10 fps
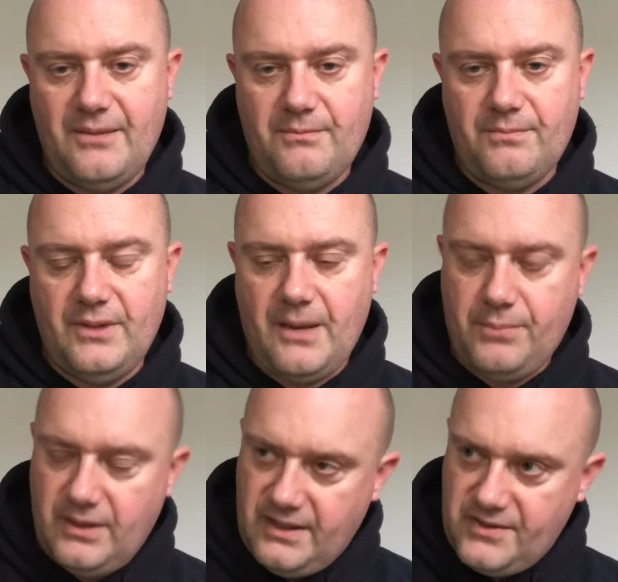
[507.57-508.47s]
like
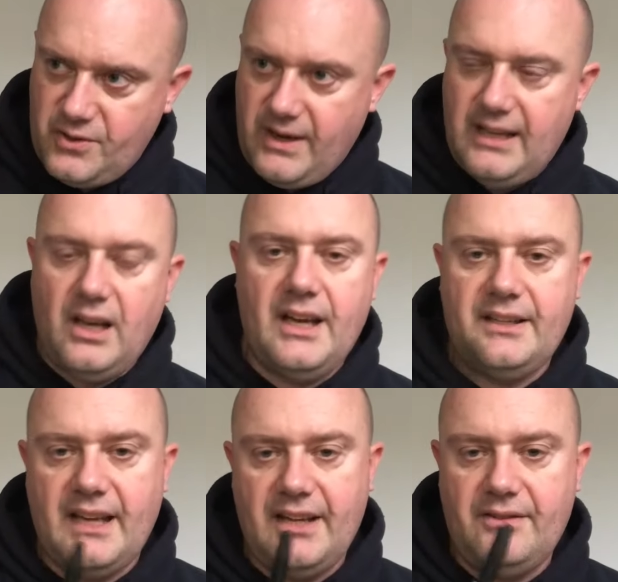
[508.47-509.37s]
putting a straight line
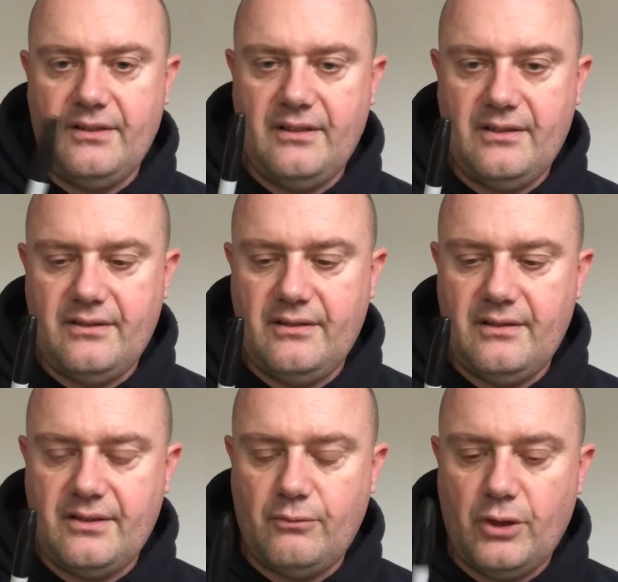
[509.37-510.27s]
down the
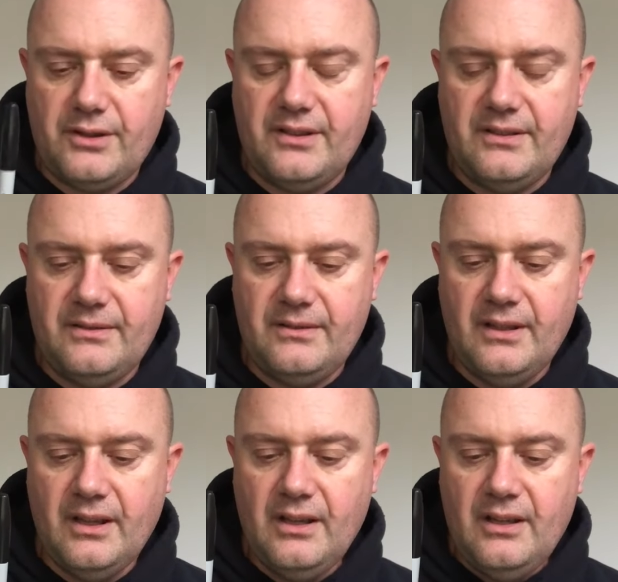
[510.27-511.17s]
rod than
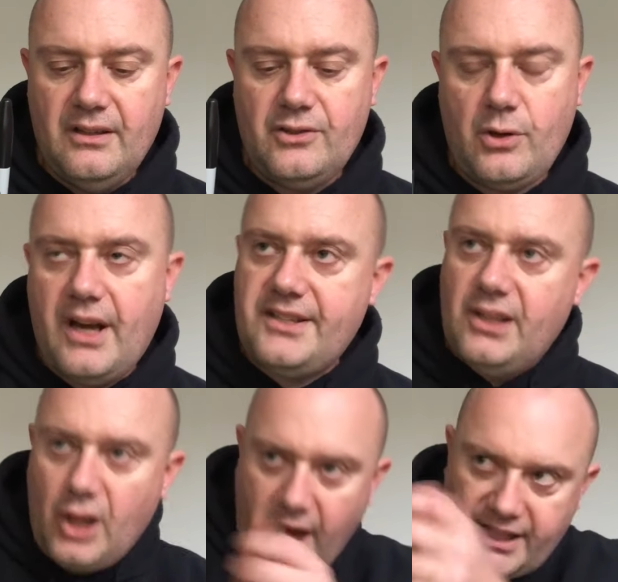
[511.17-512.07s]
trying to
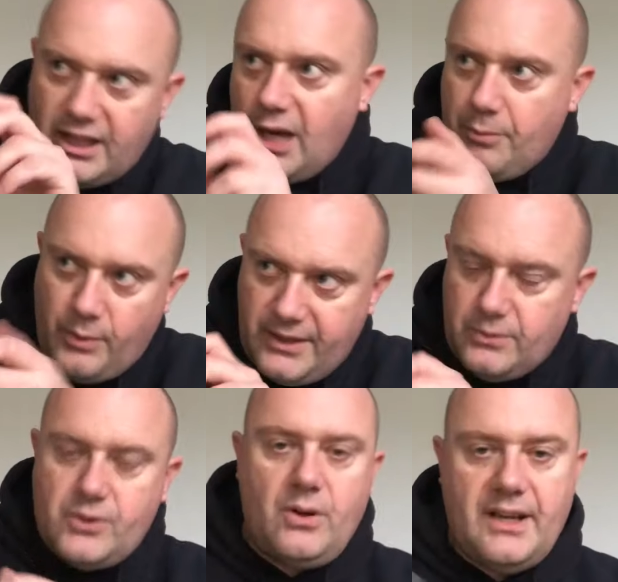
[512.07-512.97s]
line it up when you're
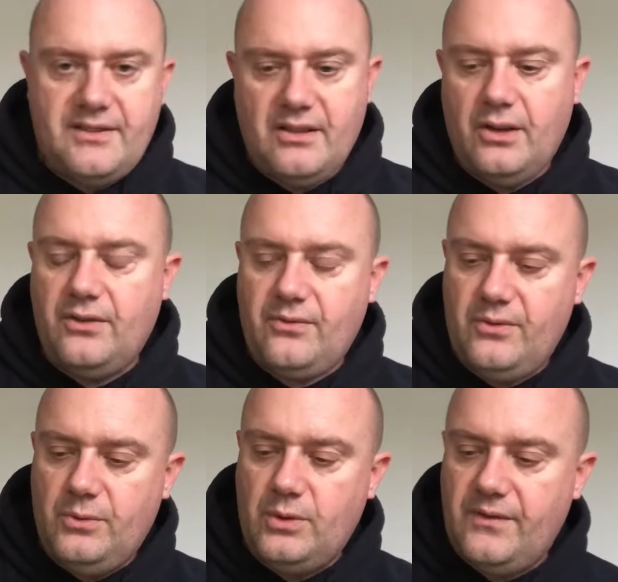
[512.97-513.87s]
trying to go through
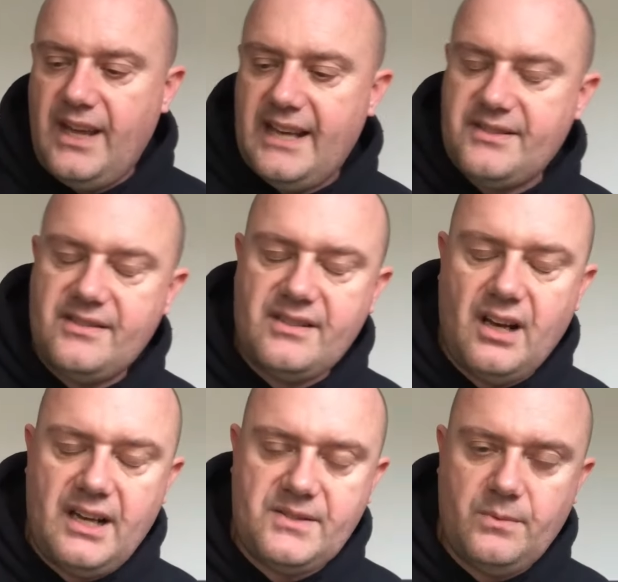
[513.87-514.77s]
all of the
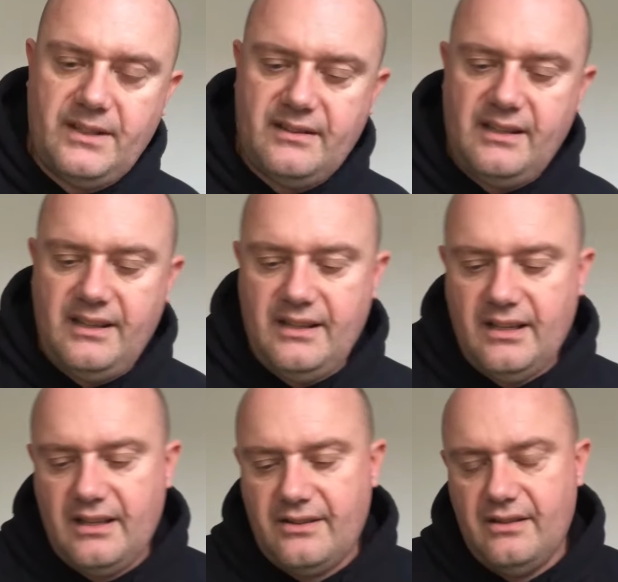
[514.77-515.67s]
exercise with
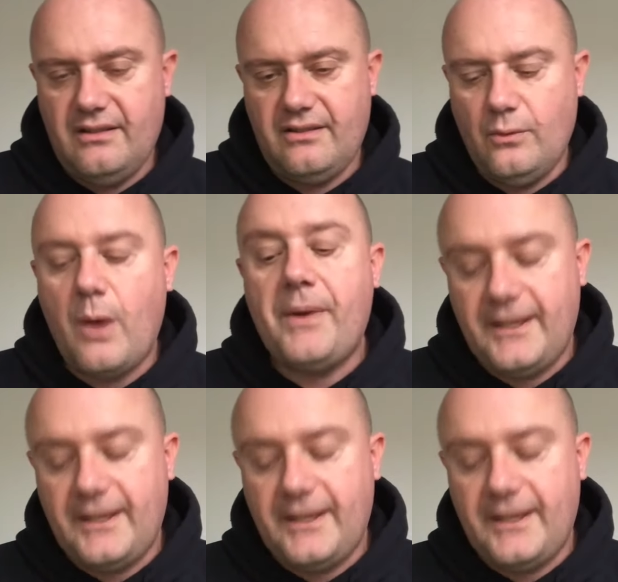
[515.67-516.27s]
the whipping.